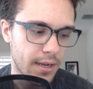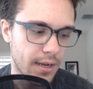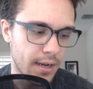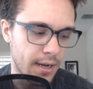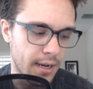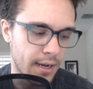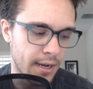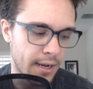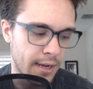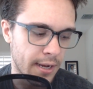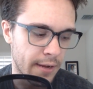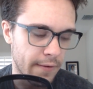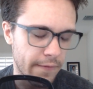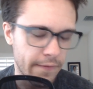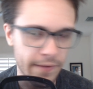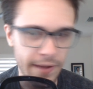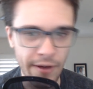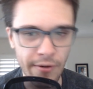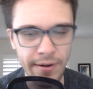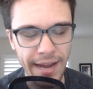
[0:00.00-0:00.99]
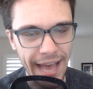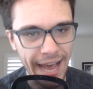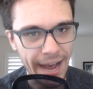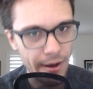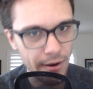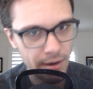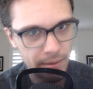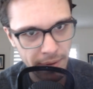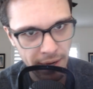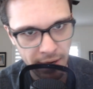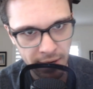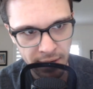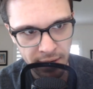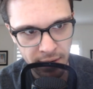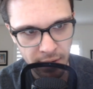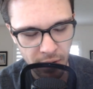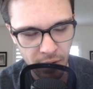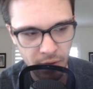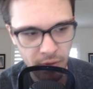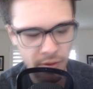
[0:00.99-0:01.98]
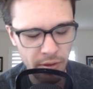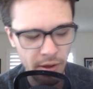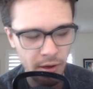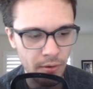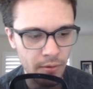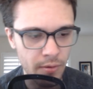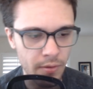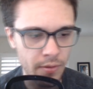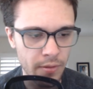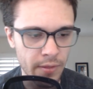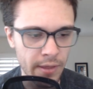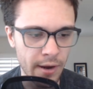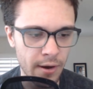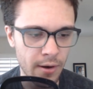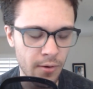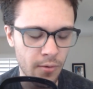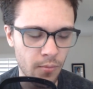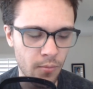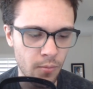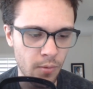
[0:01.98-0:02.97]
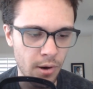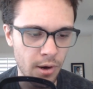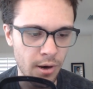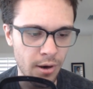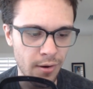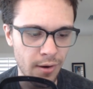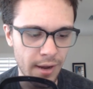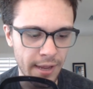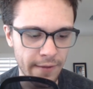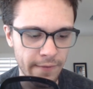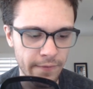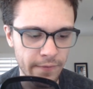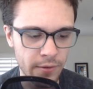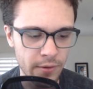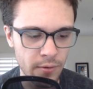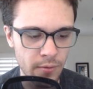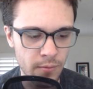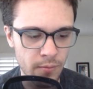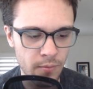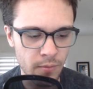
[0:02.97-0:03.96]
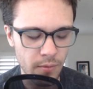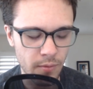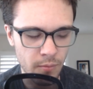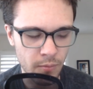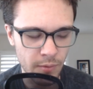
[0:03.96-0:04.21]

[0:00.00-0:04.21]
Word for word: uh, found out about it, although there were a few